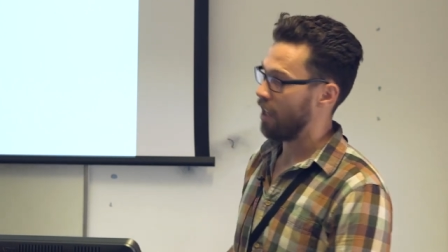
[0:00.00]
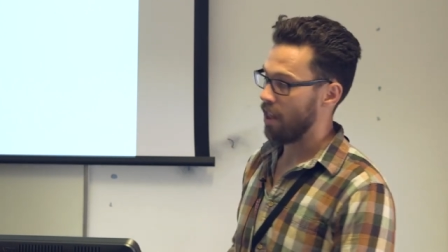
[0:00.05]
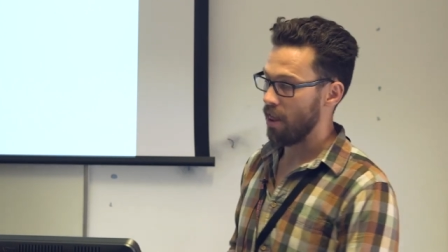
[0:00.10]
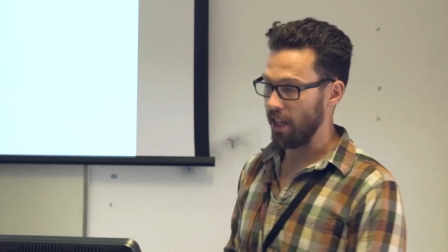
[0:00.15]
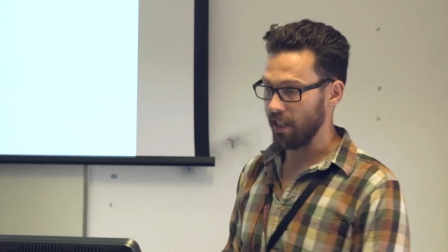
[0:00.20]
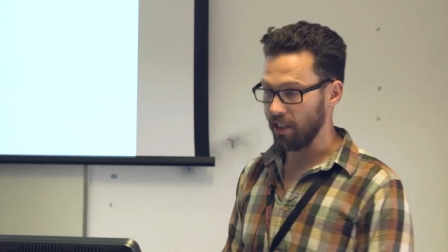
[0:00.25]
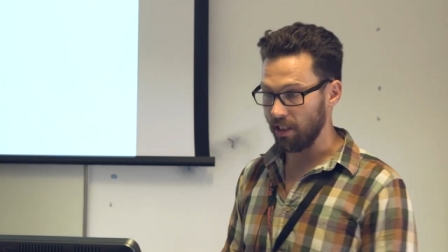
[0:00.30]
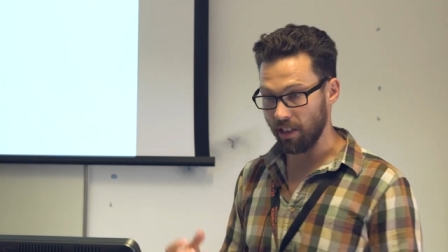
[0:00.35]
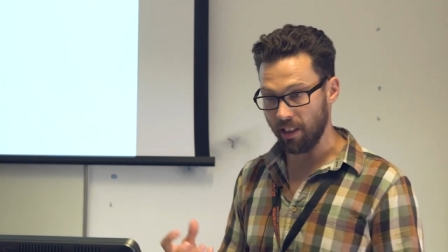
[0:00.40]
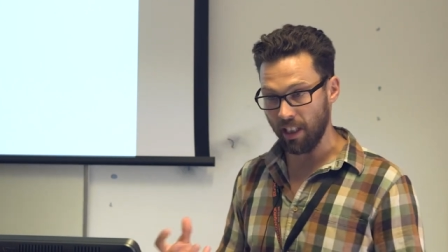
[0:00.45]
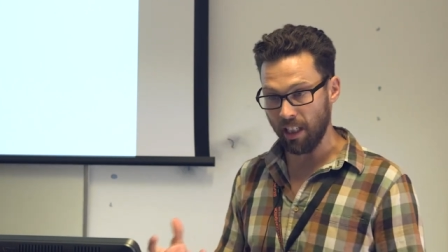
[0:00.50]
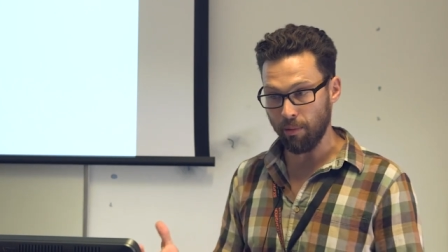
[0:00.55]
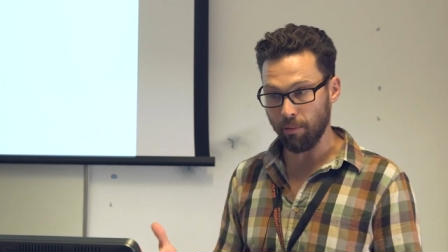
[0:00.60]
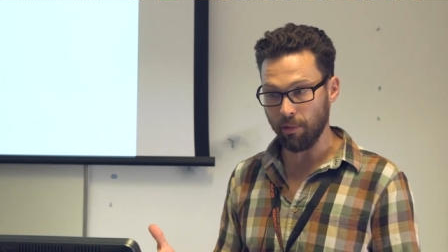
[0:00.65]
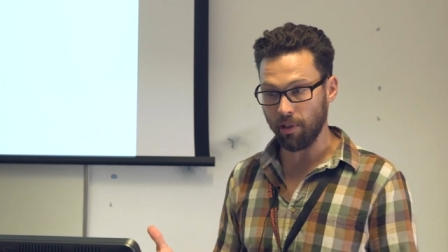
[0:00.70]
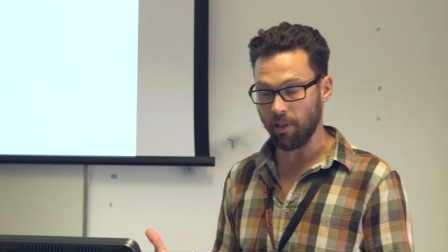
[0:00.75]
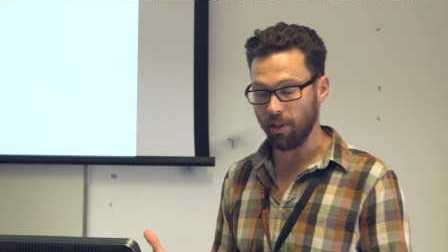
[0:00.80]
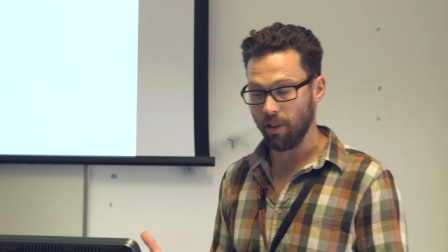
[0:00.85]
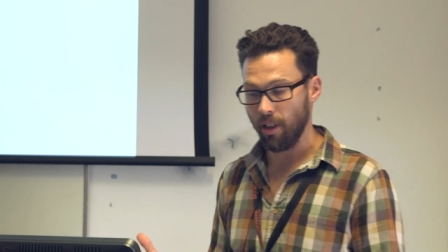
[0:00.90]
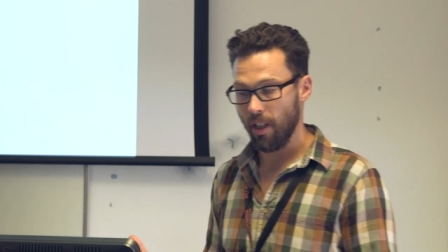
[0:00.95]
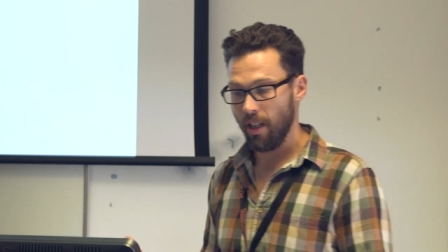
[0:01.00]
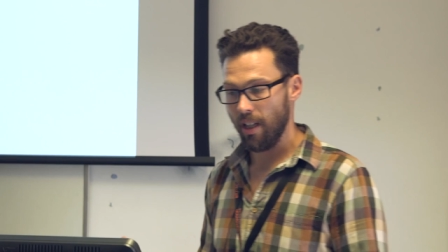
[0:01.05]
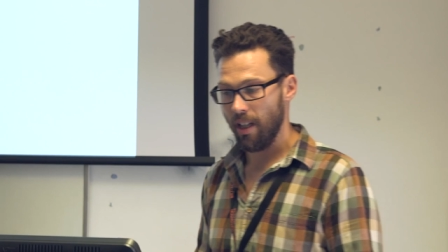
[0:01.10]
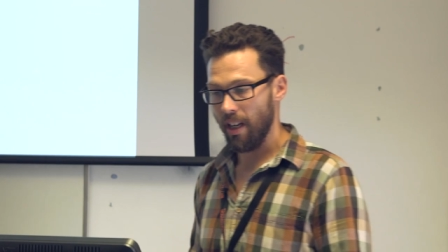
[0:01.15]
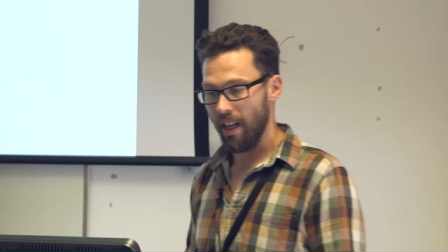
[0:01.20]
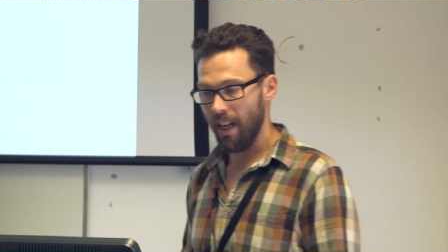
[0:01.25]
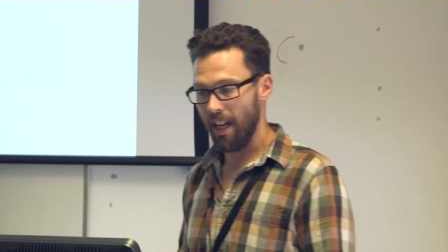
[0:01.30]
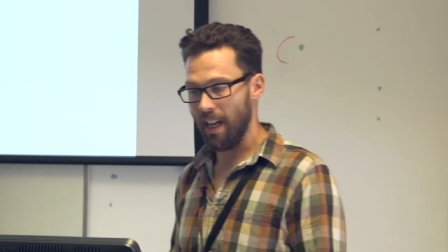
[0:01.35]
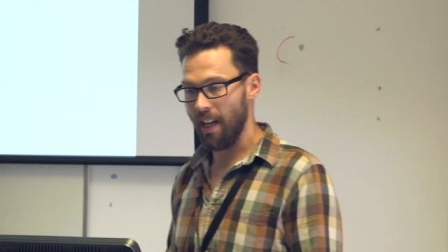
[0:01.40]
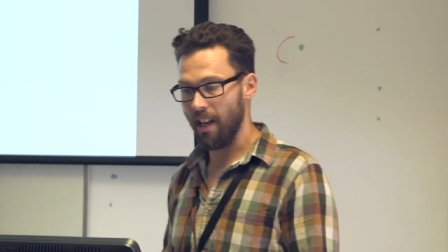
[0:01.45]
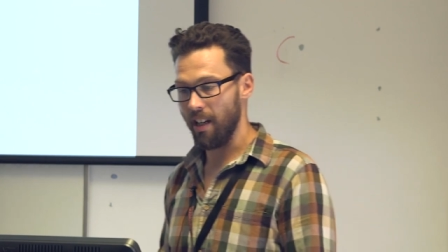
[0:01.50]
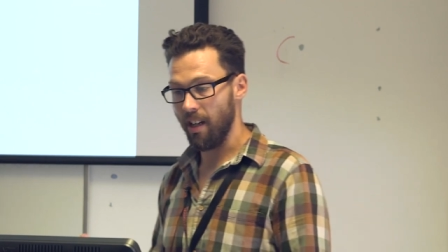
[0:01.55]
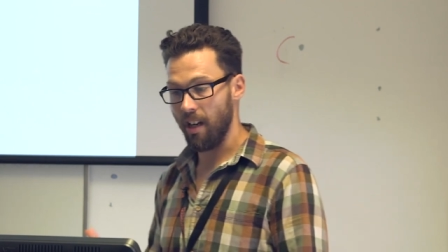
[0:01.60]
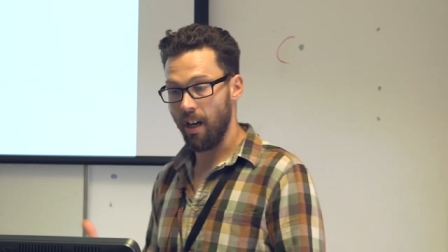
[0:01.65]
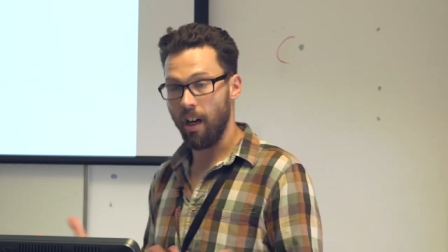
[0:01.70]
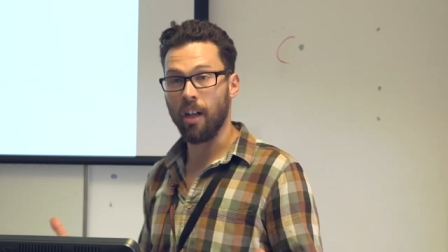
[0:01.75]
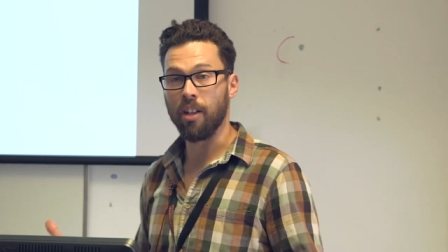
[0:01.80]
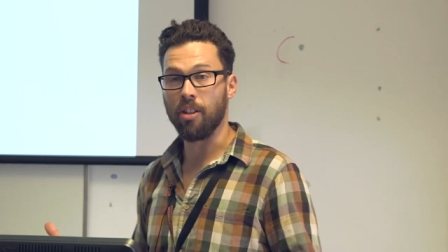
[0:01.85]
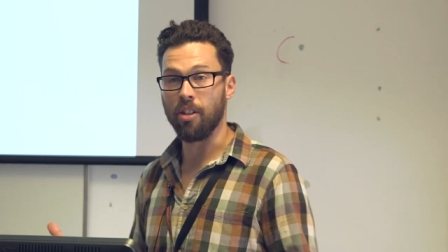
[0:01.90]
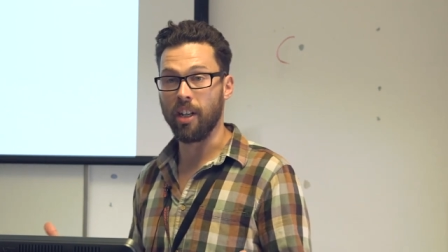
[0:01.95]
that seems
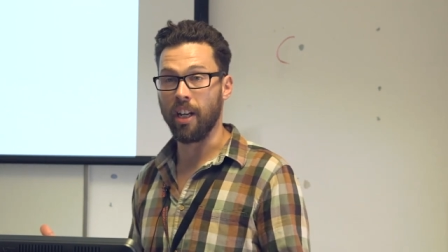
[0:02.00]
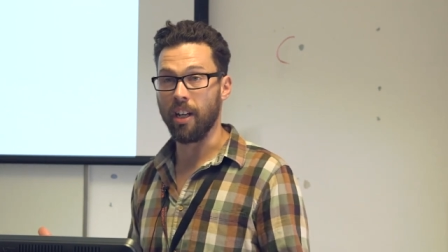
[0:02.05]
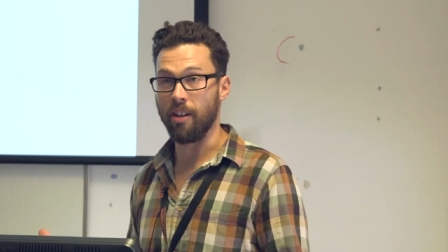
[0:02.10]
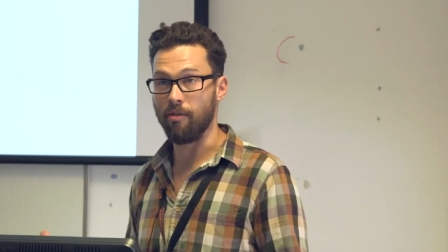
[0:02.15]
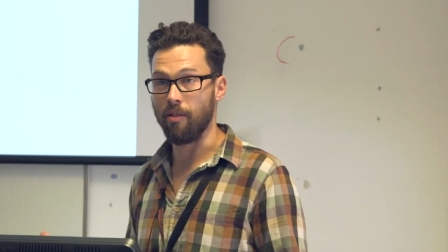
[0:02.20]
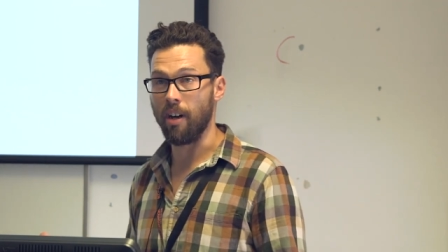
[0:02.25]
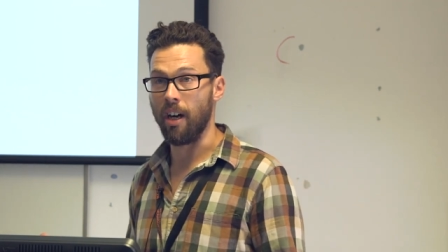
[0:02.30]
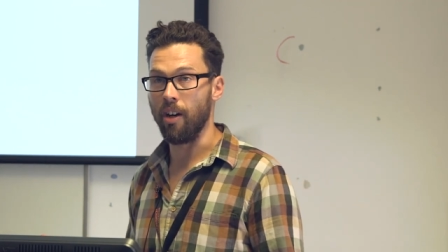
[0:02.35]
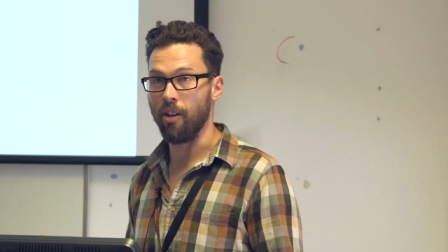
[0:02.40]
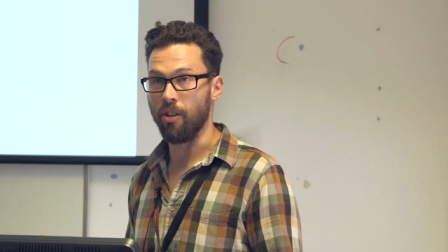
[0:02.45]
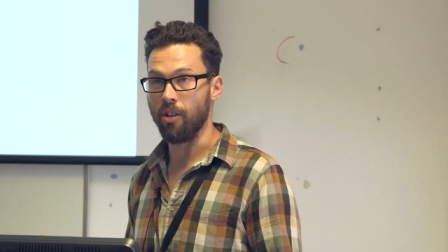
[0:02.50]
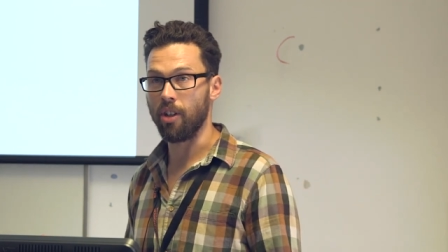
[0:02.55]
hard to get around.